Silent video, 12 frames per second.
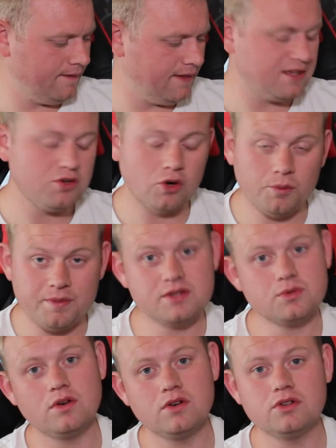let's hope
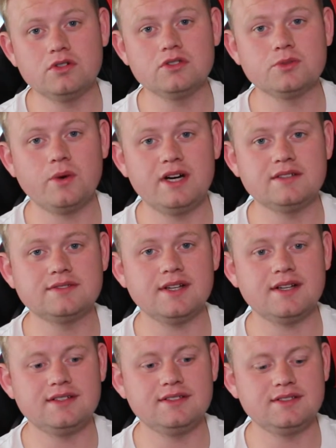this one goes well,
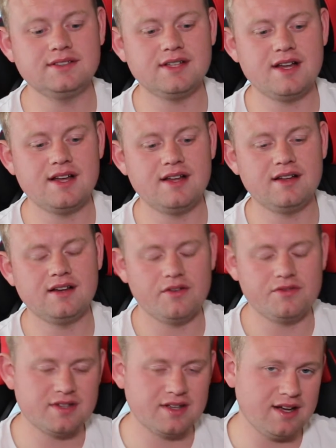and
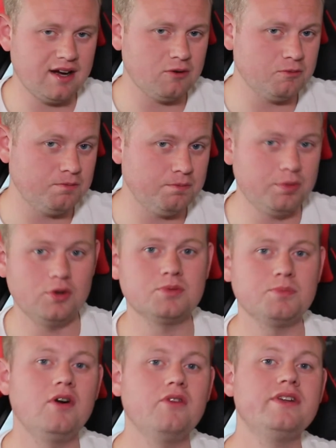obviously I'll post
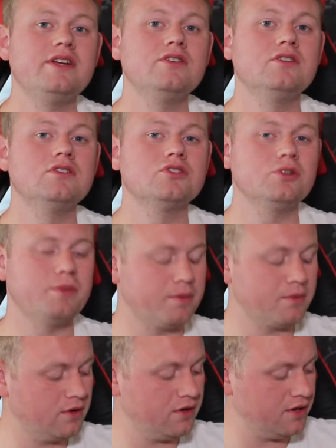more videos up.
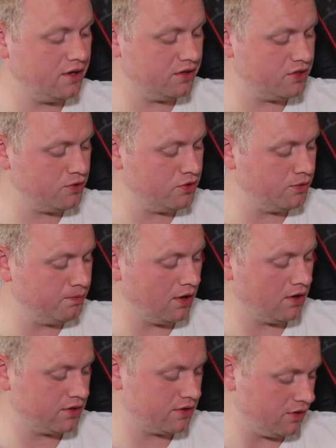I'm going to do an
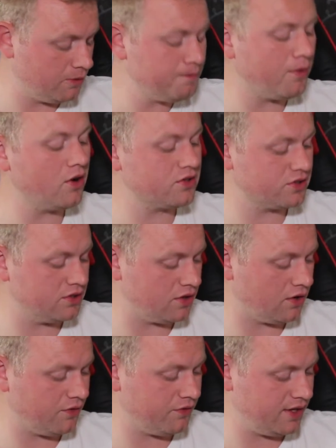
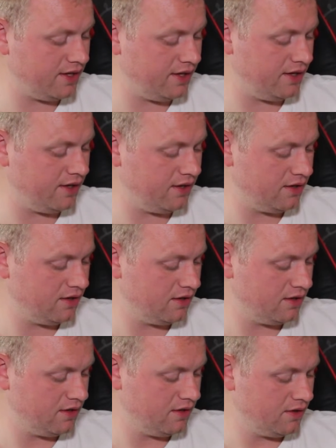unboxing of the
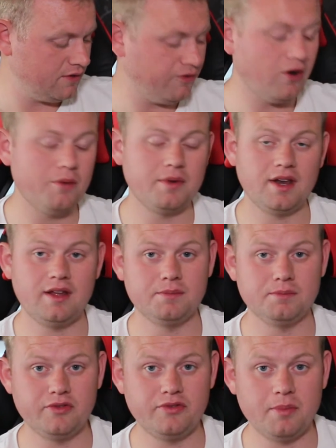Formula
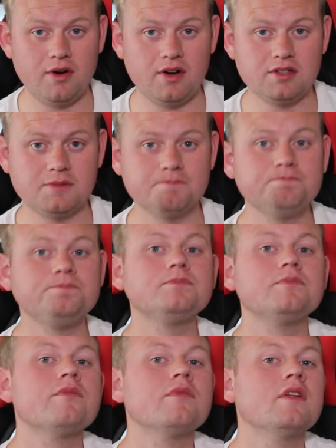motherboard,
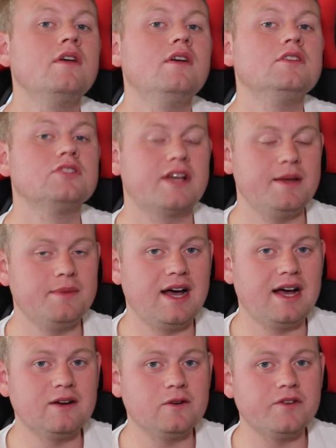so keep an
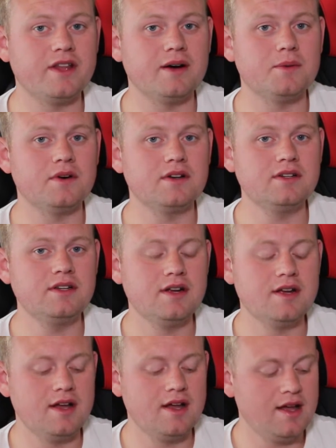eye out for that one.
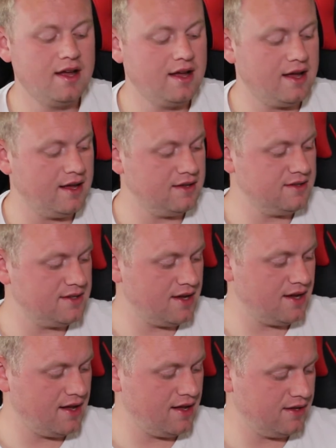And
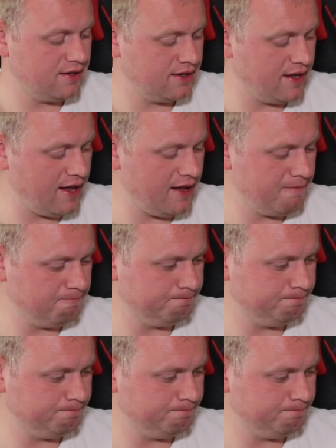yeah,